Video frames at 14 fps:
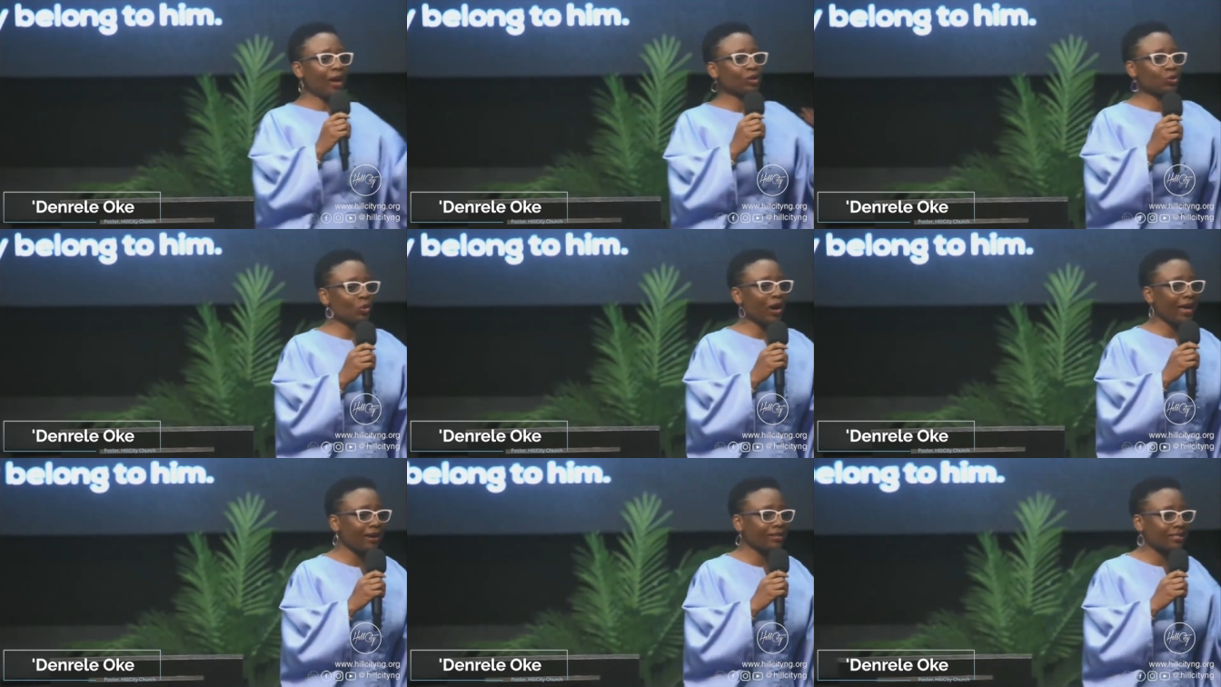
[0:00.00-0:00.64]
Who
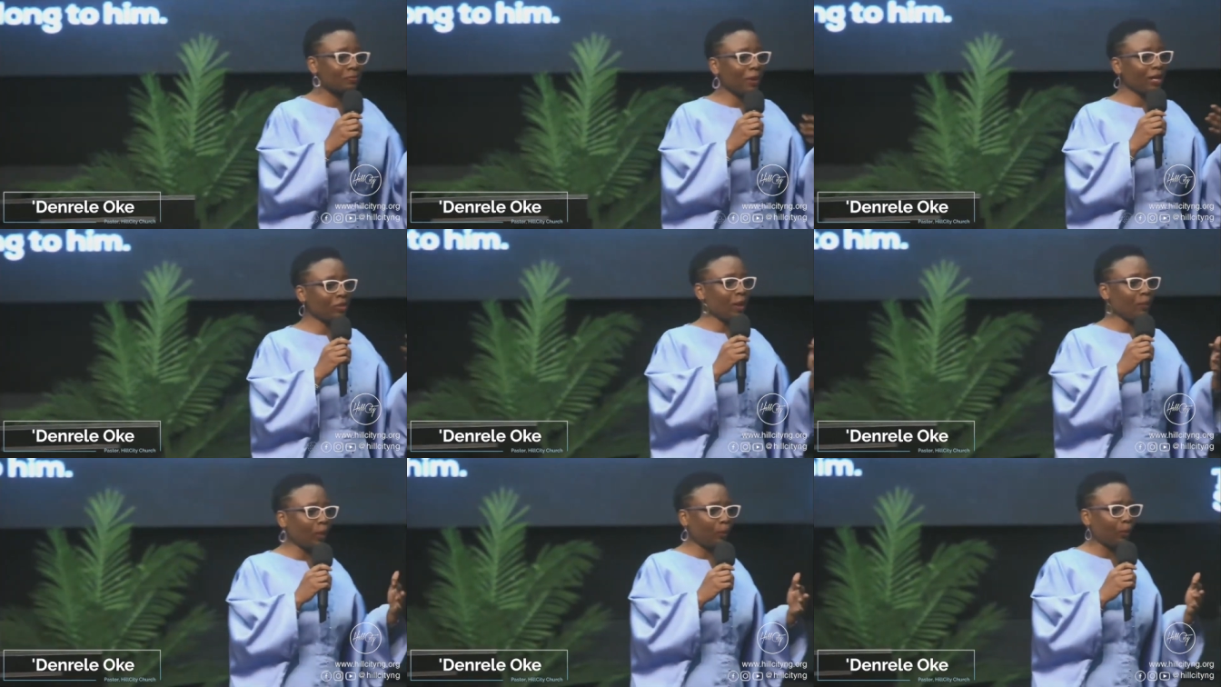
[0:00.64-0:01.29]
else? Who
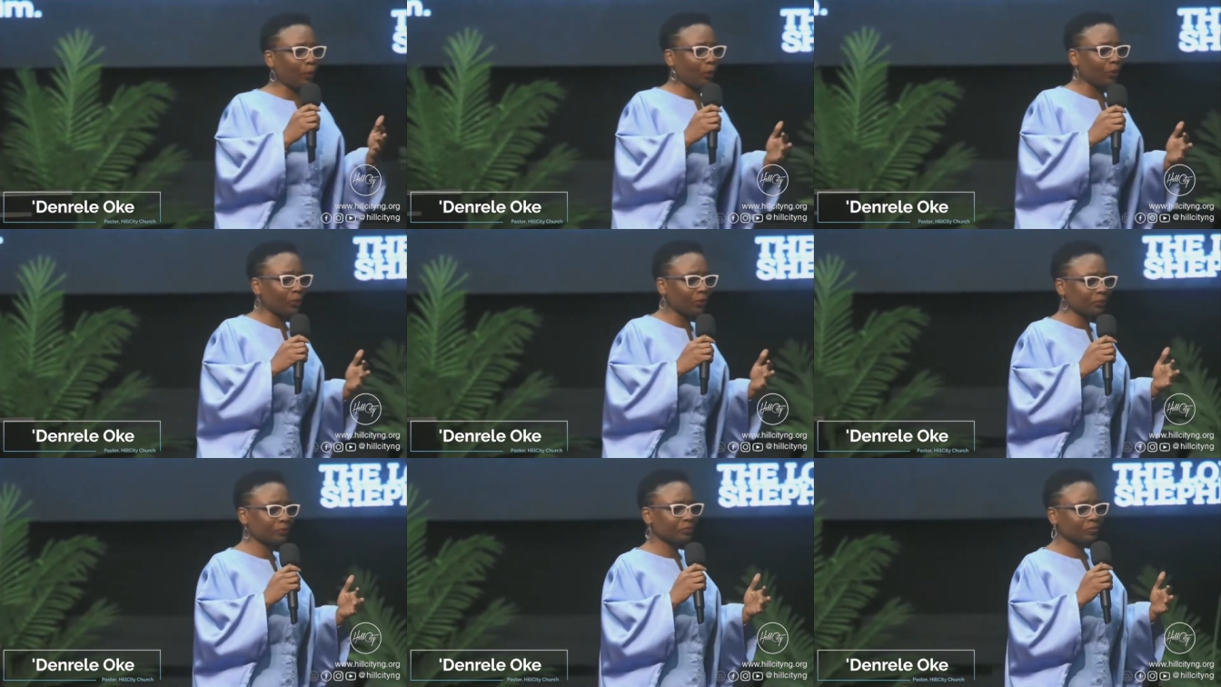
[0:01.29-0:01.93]
else? Benue
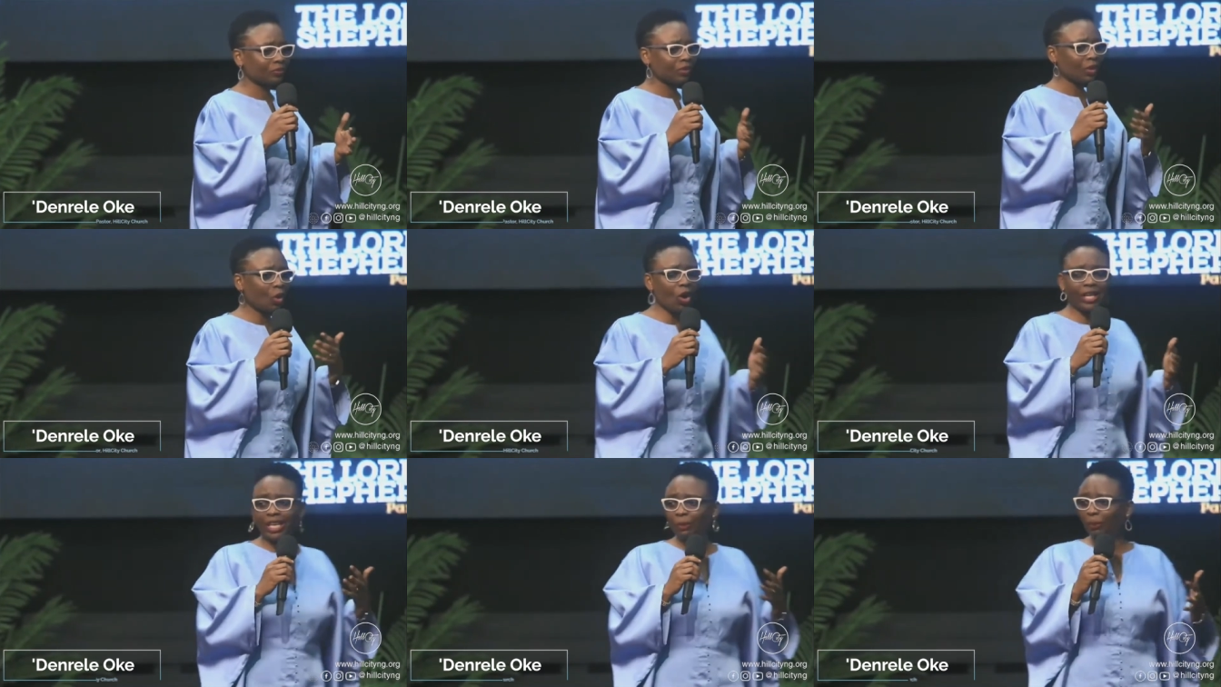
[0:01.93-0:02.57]
people.
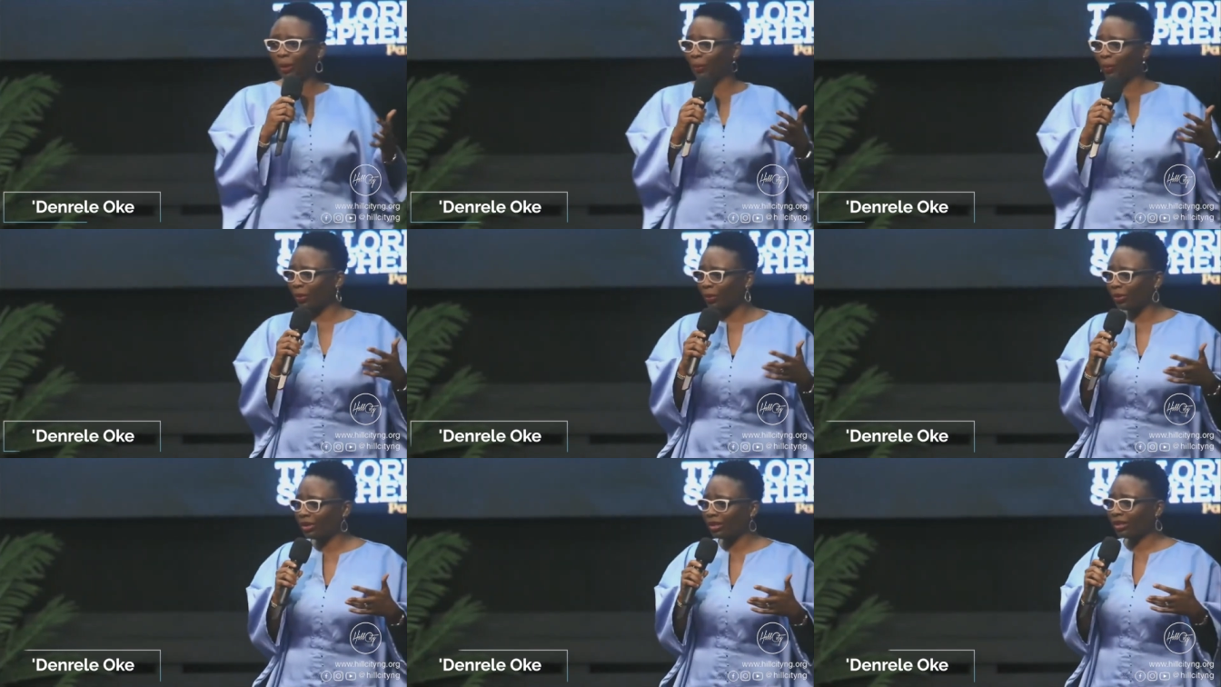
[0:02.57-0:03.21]
Kogi
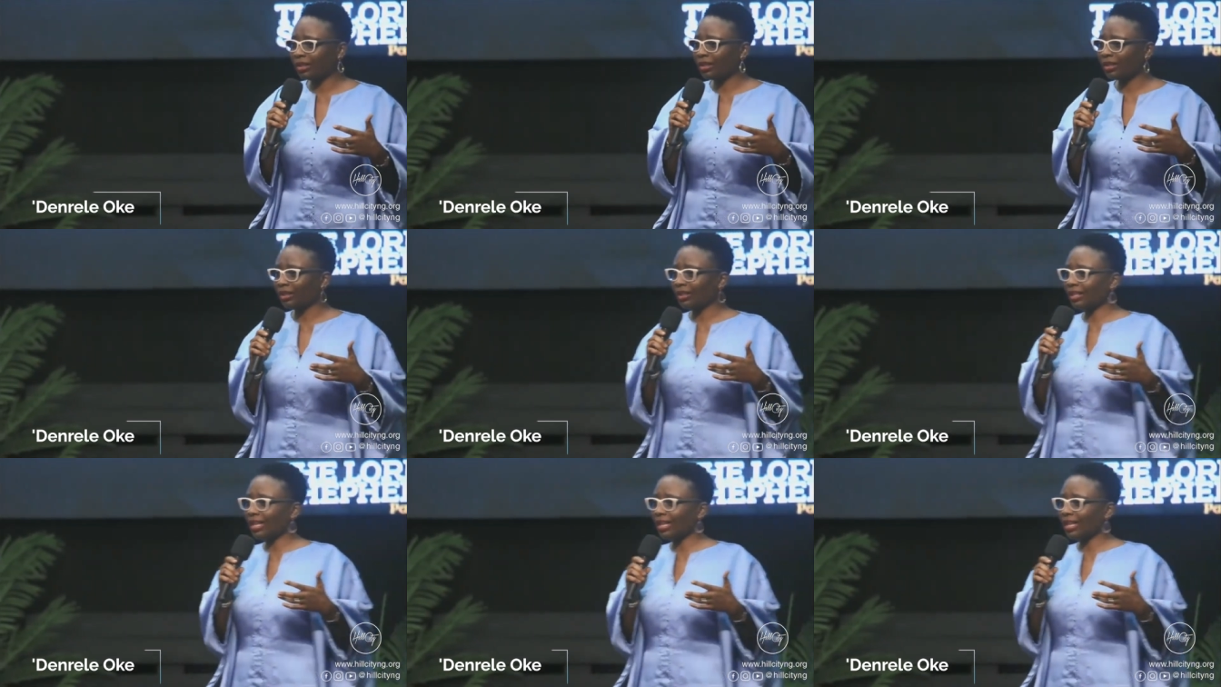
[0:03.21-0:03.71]
people.